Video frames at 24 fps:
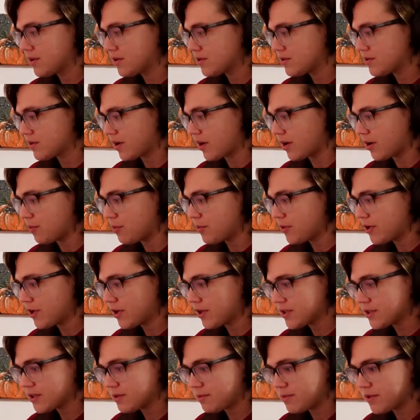So I'll put
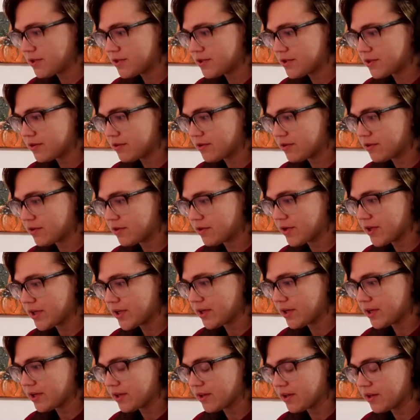on some music real
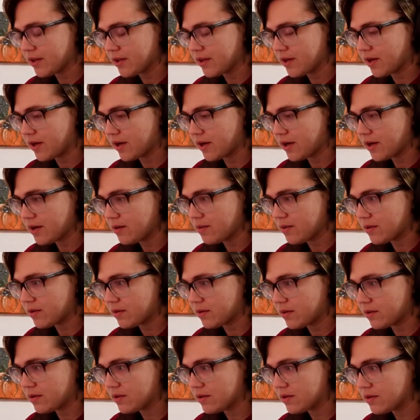quick and then I
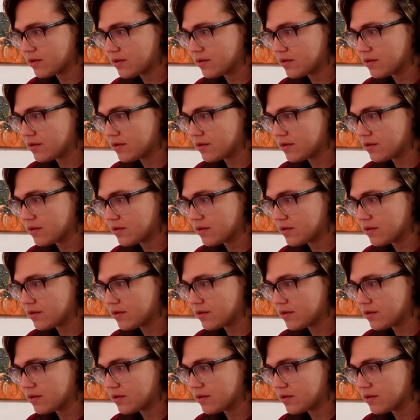will